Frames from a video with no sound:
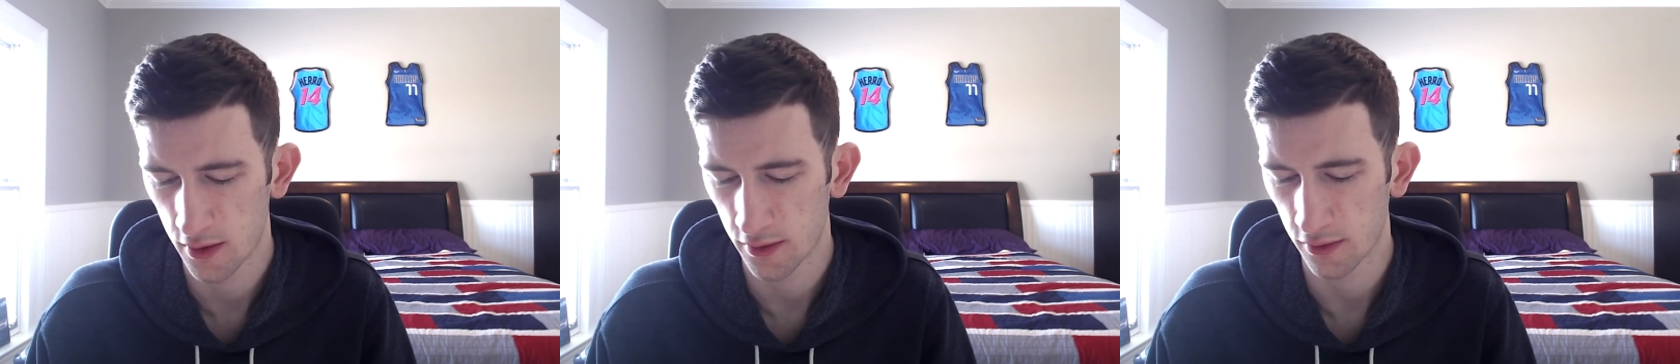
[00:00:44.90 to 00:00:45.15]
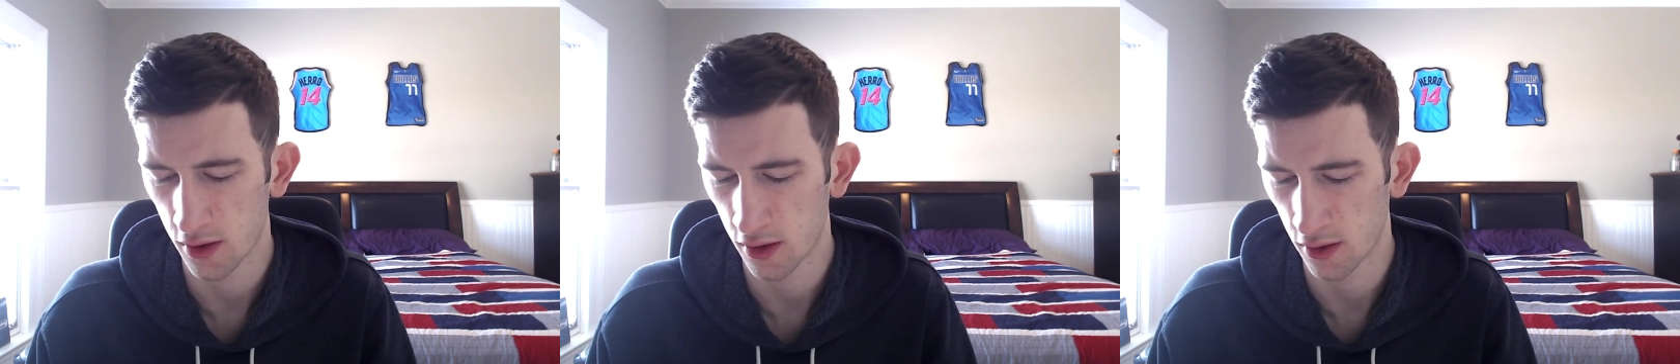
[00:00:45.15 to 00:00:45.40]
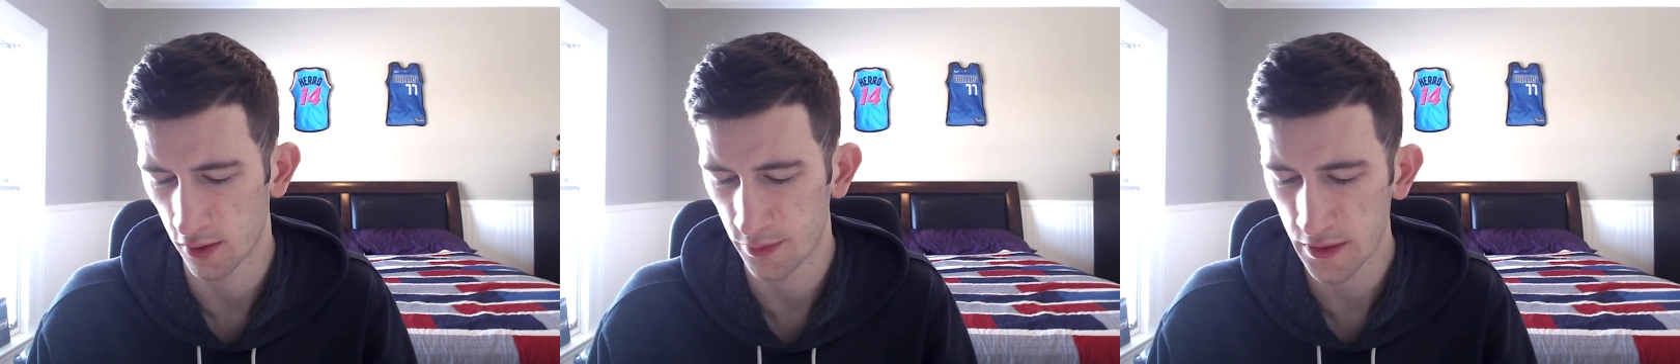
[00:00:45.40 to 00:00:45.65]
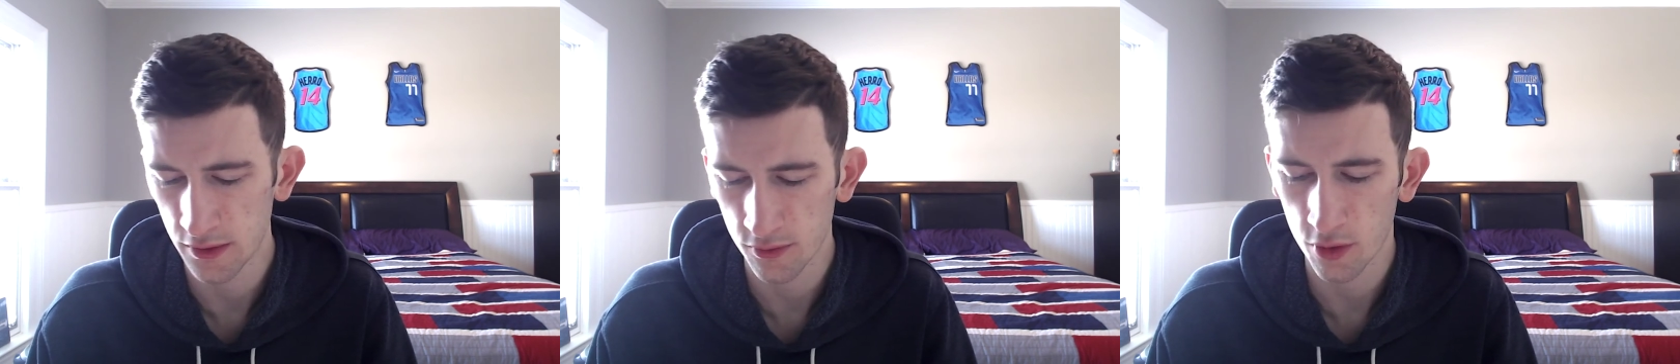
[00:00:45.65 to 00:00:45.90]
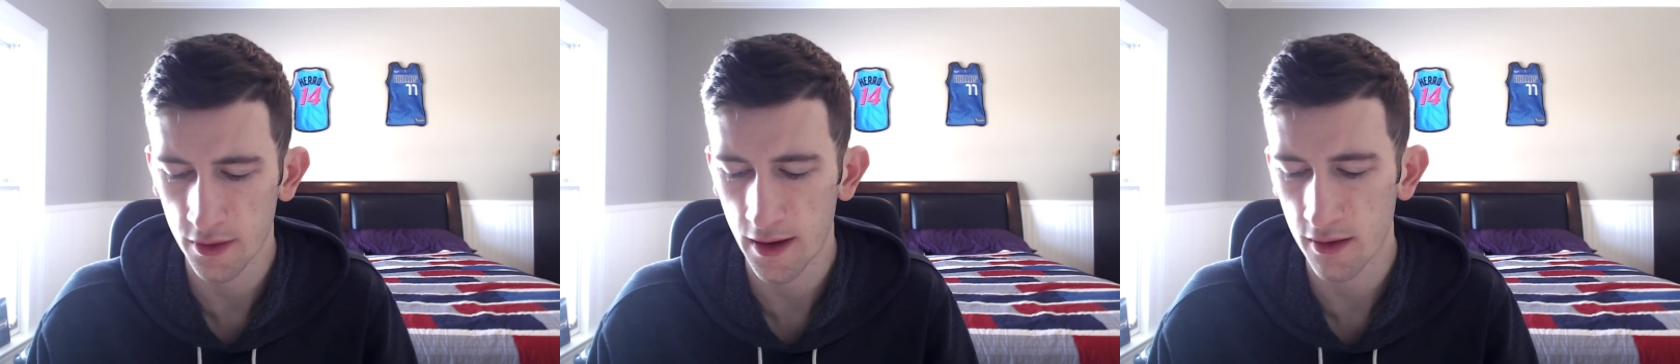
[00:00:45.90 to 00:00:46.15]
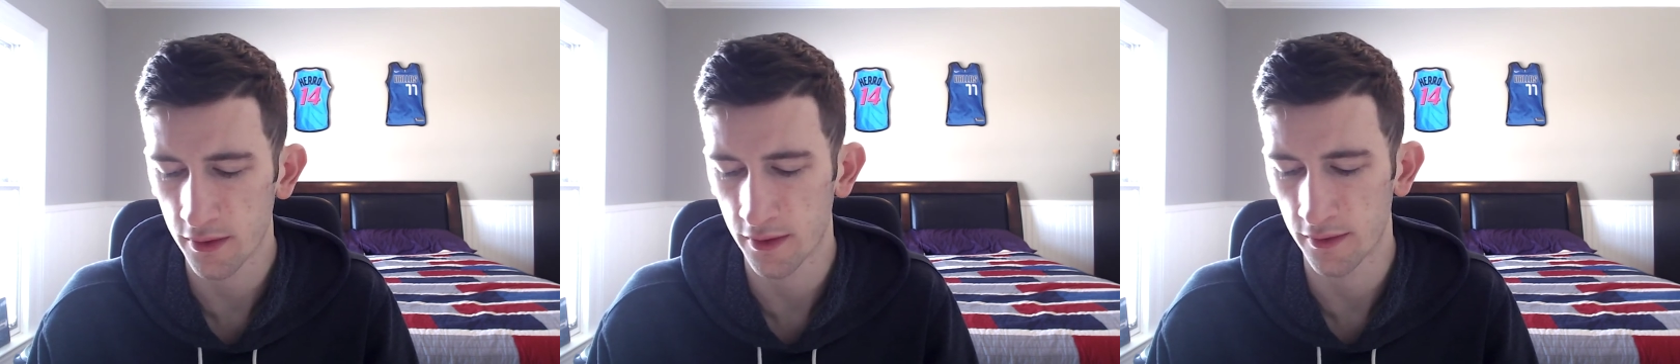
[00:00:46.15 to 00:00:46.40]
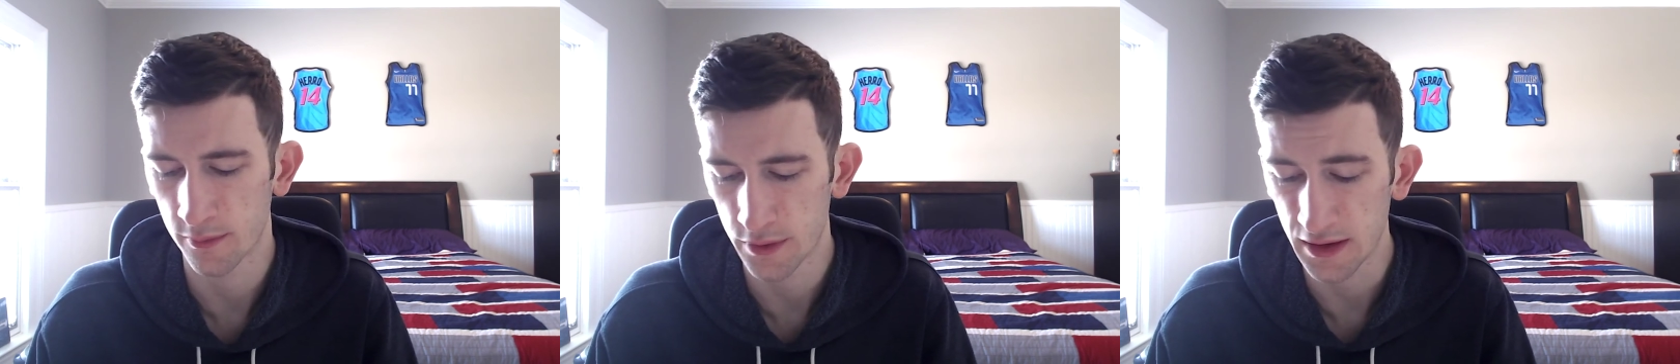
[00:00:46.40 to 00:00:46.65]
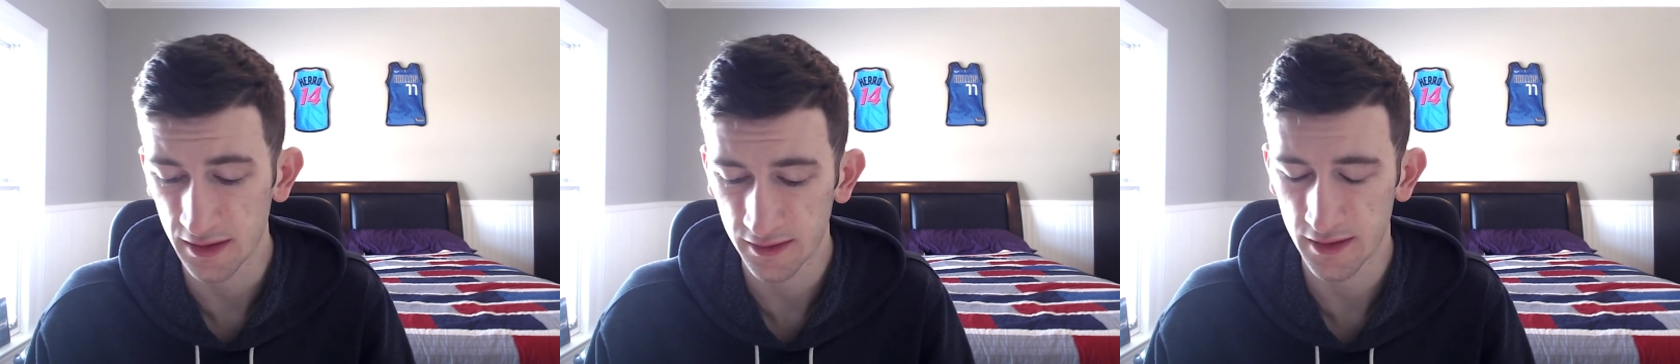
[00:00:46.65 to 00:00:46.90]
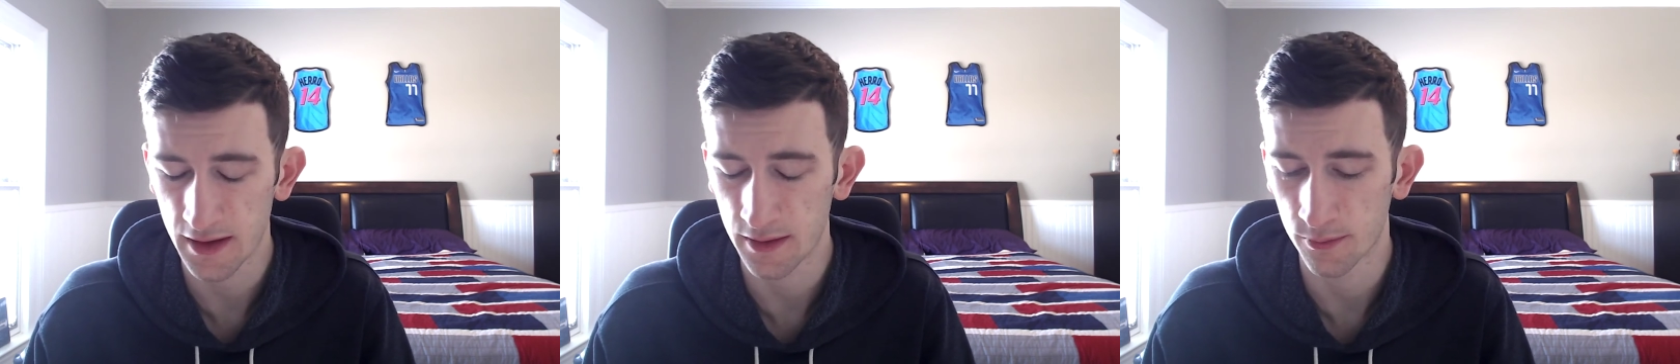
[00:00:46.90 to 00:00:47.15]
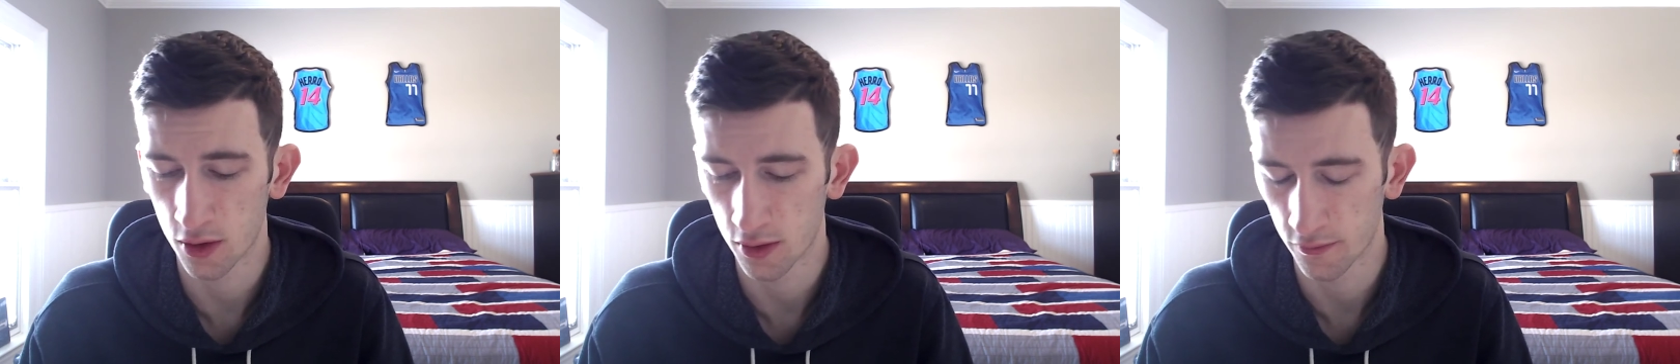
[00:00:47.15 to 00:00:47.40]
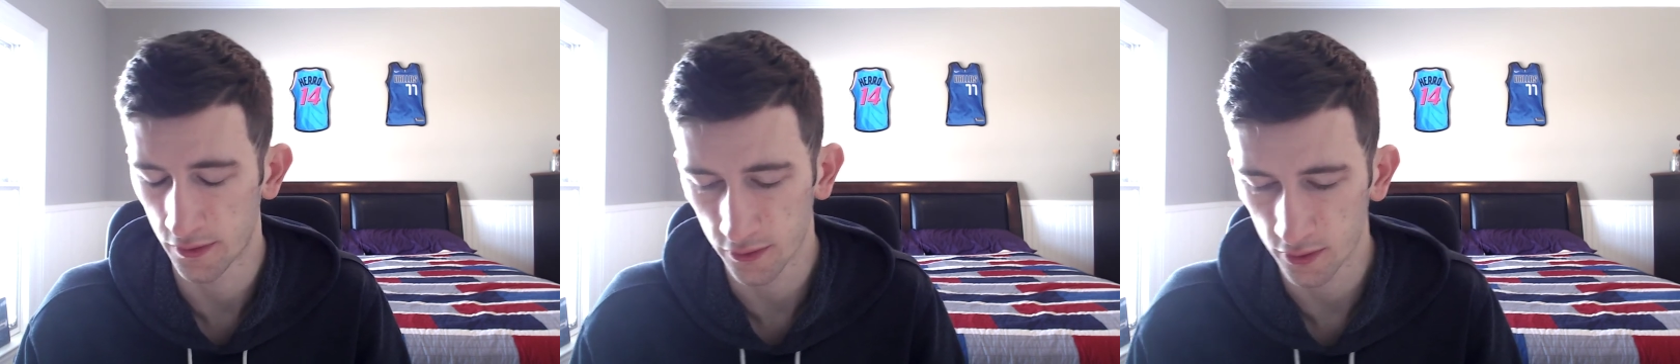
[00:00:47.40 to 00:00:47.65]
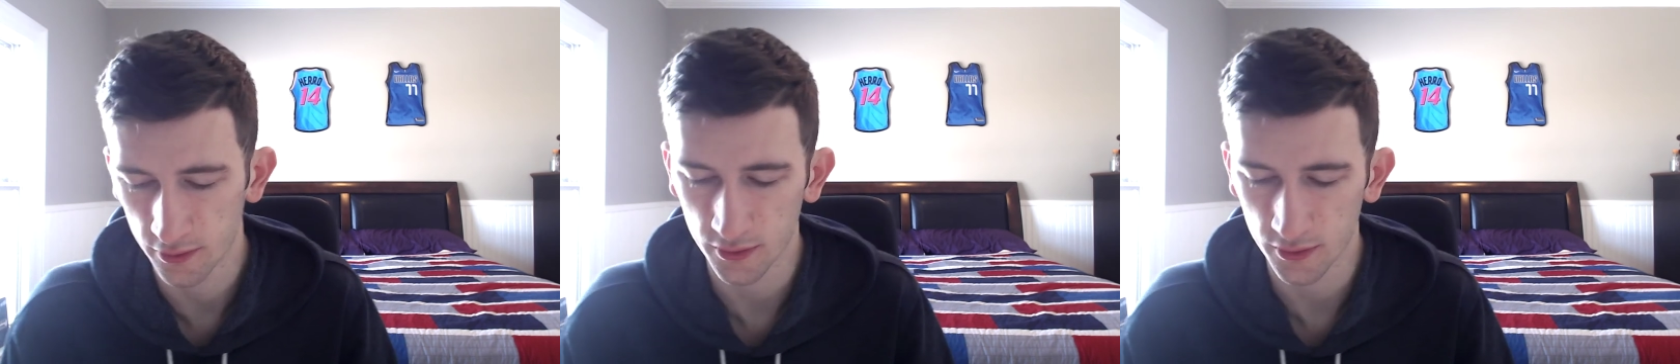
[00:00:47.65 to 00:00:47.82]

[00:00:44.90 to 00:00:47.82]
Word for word: uh, beat Rhode Island, and beat St. Bonaventure.